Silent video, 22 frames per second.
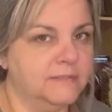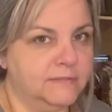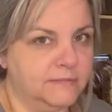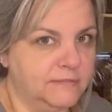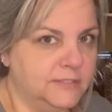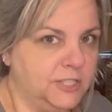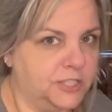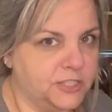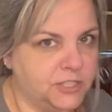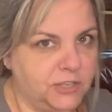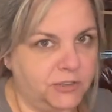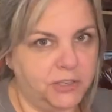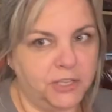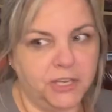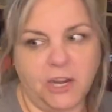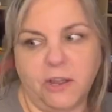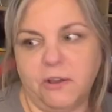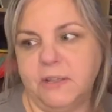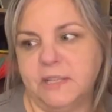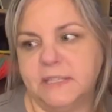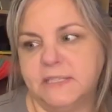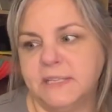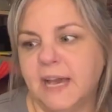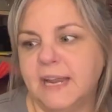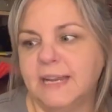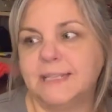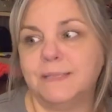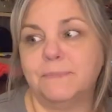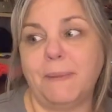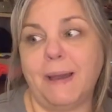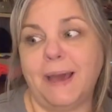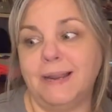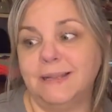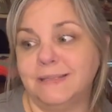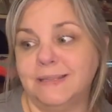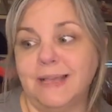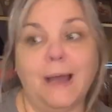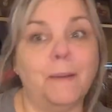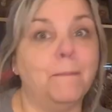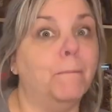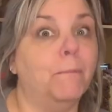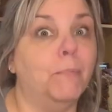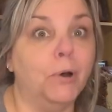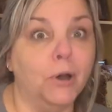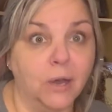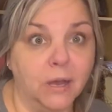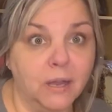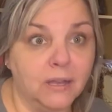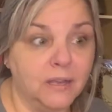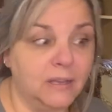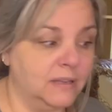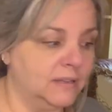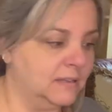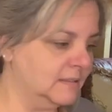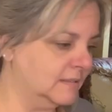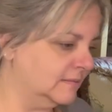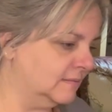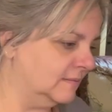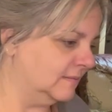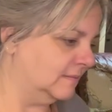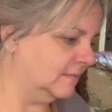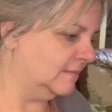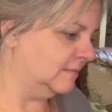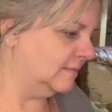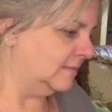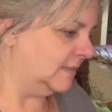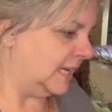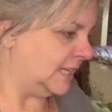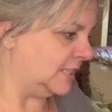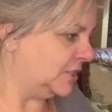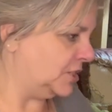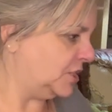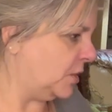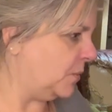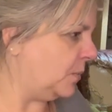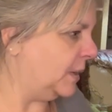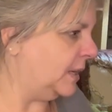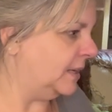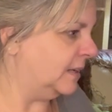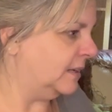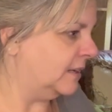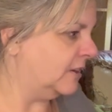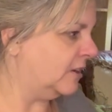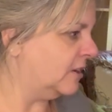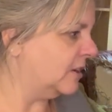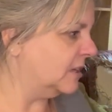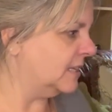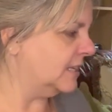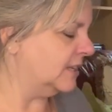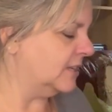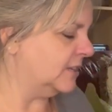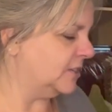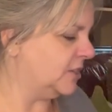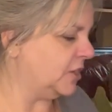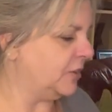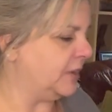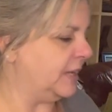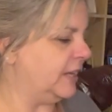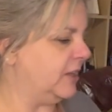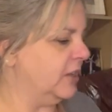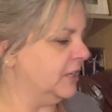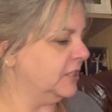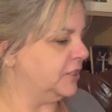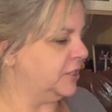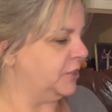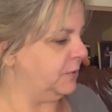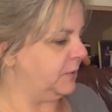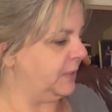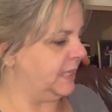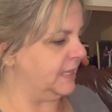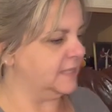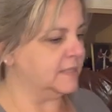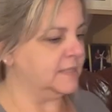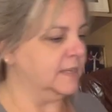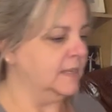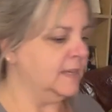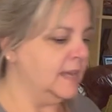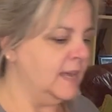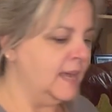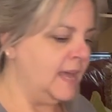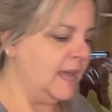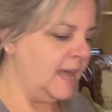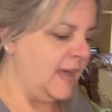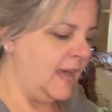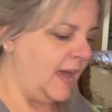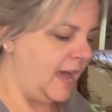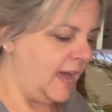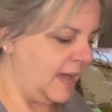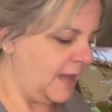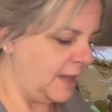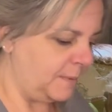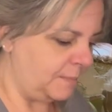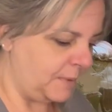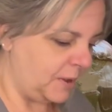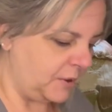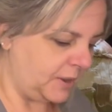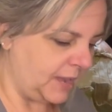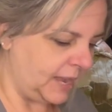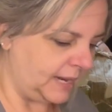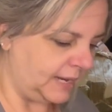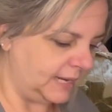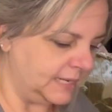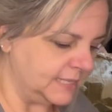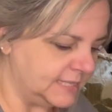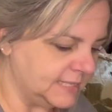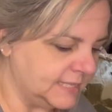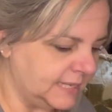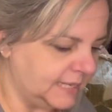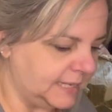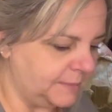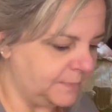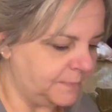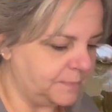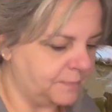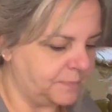just so you know, it's not as bad as that book that's showing dirty cartoonies. Okay, let's see.